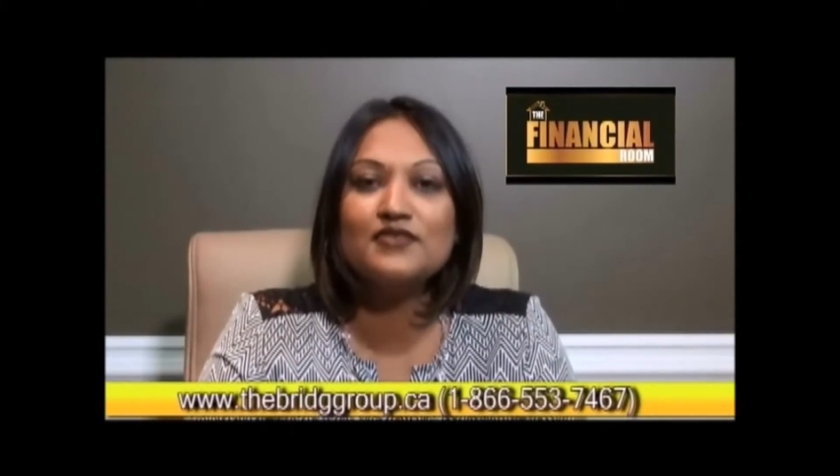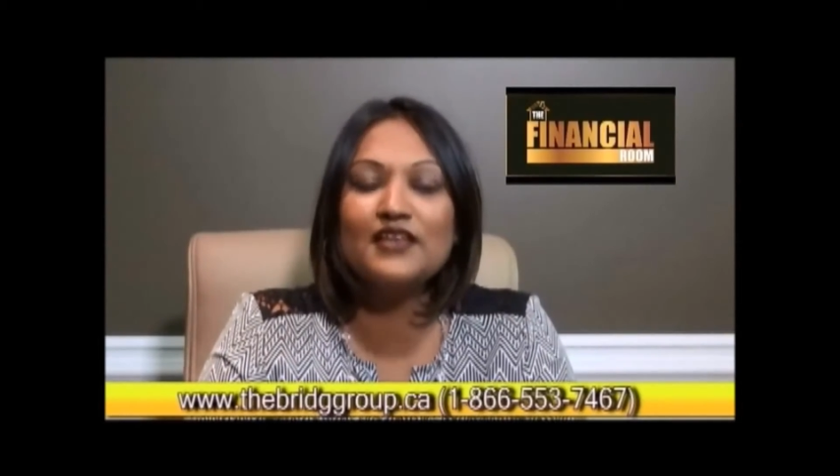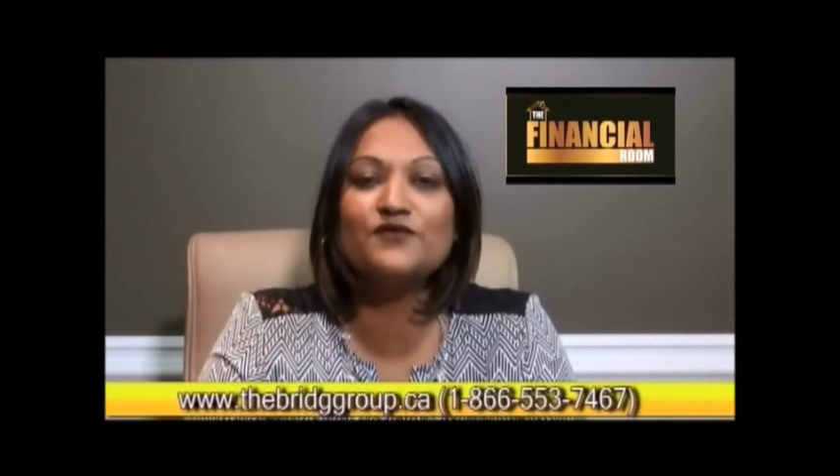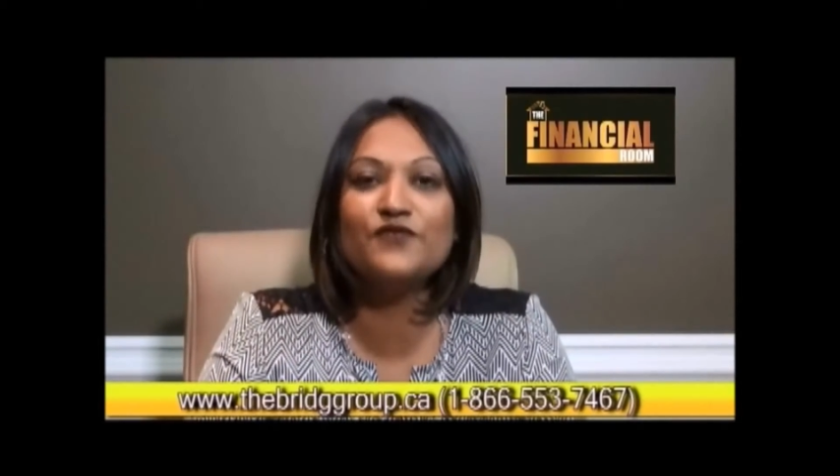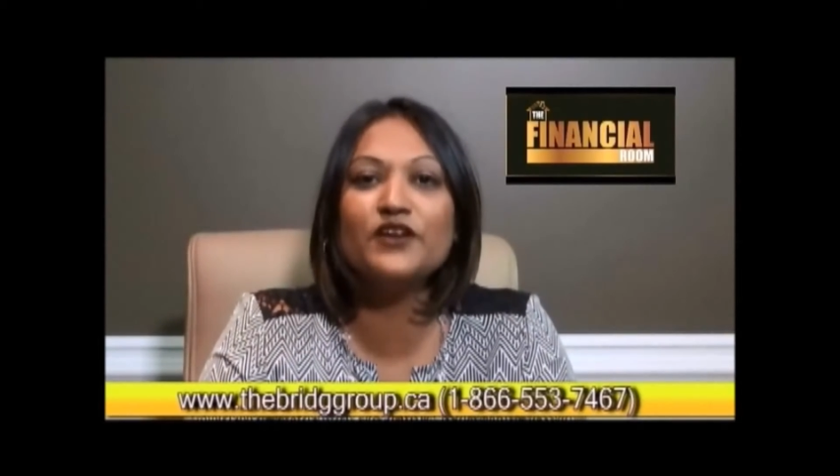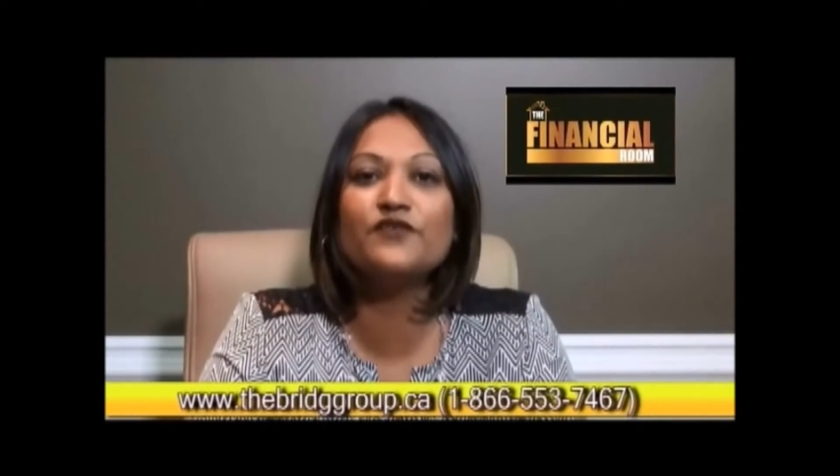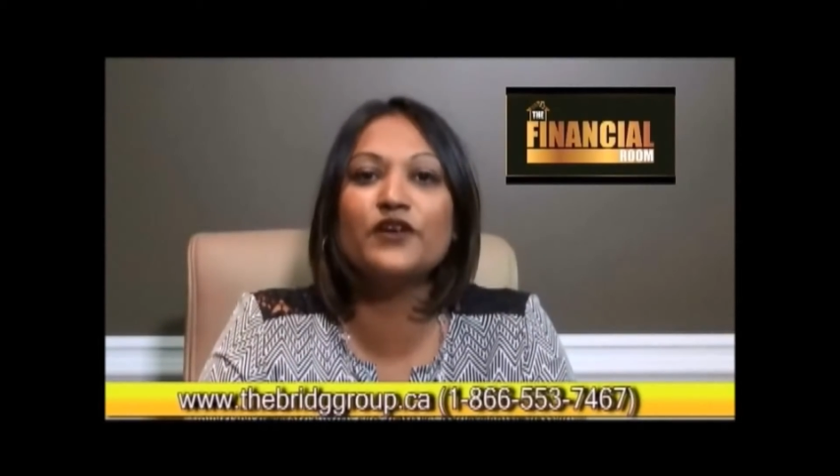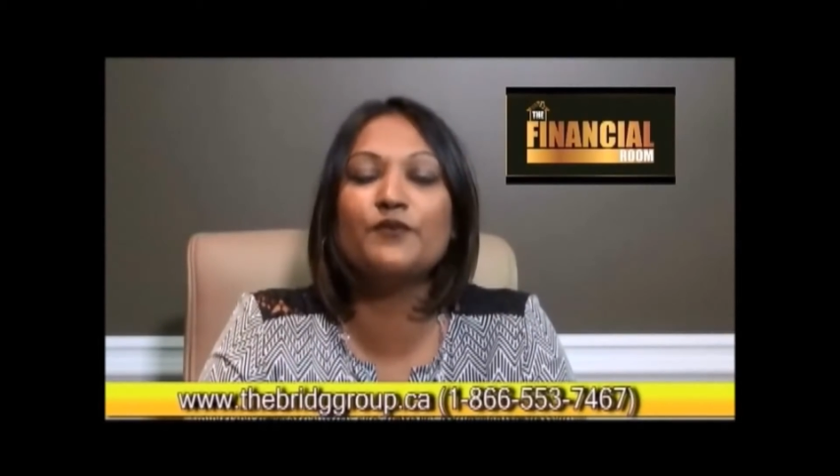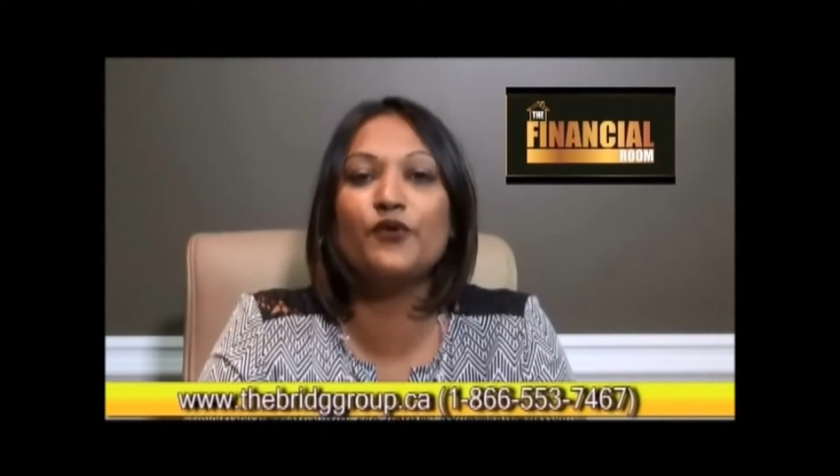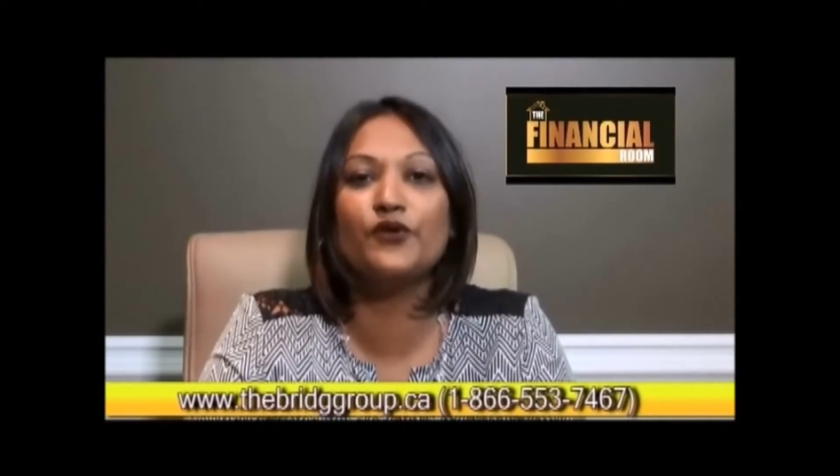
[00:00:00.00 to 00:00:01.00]
That's very
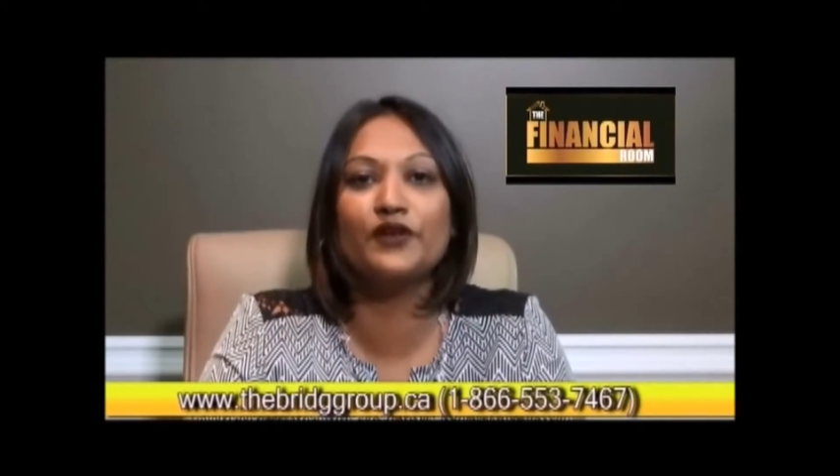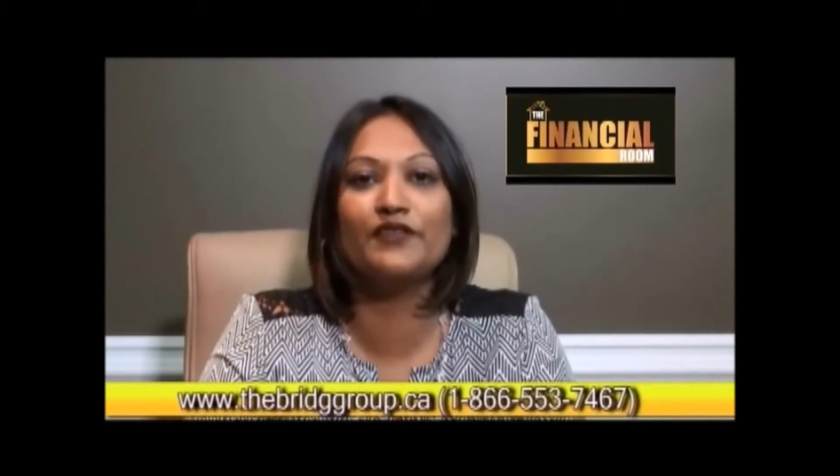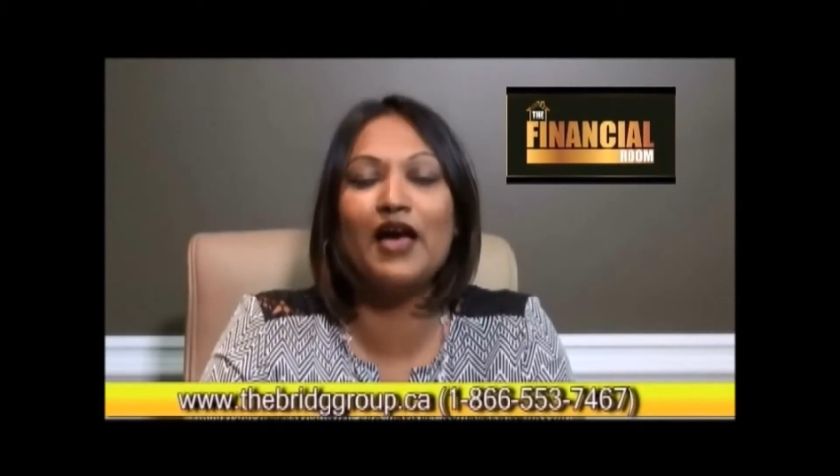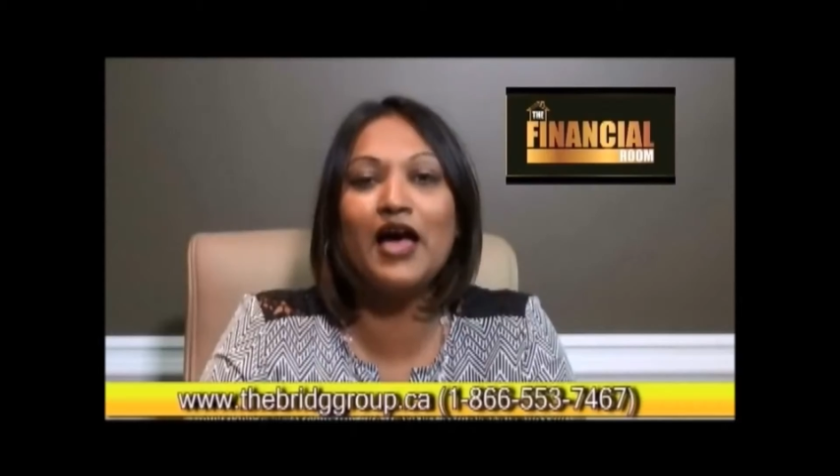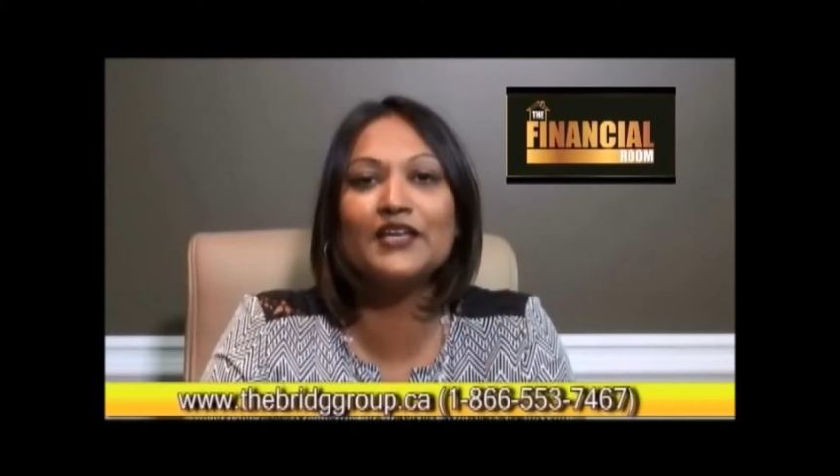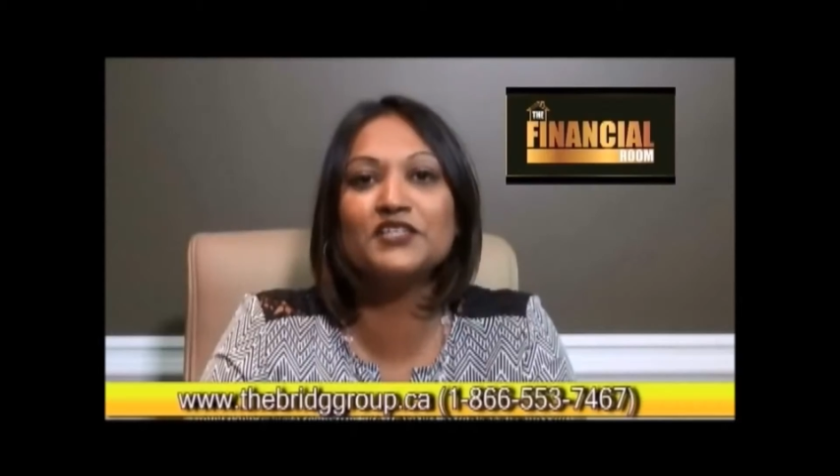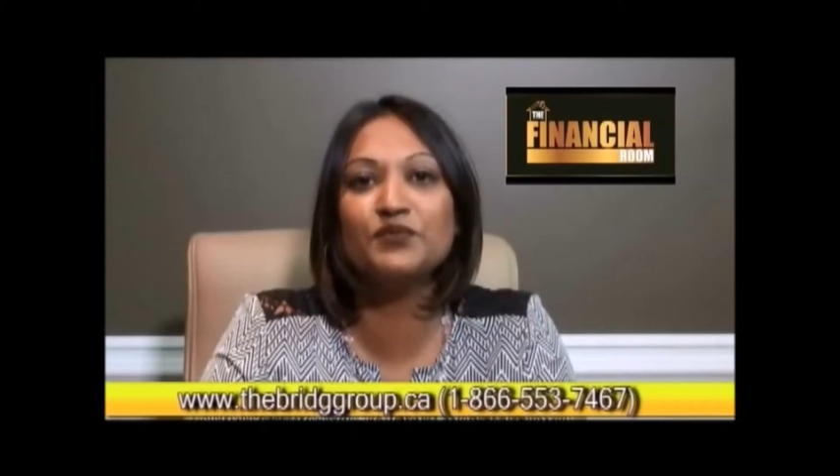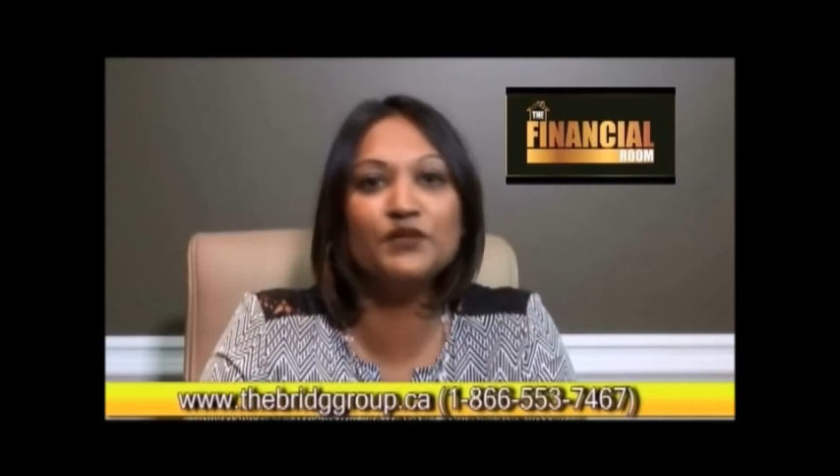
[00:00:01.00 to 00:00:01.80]
important, and the highest